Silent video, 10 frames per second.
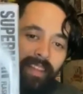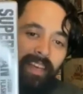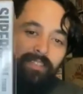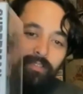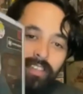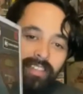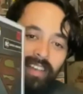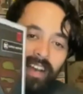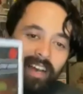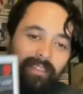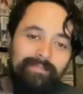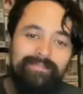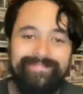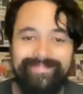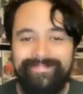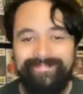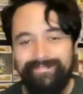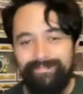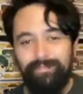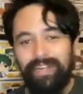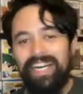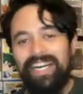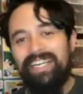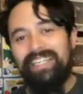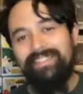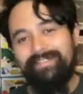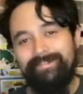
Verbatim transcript: Thanks for your time. Bye.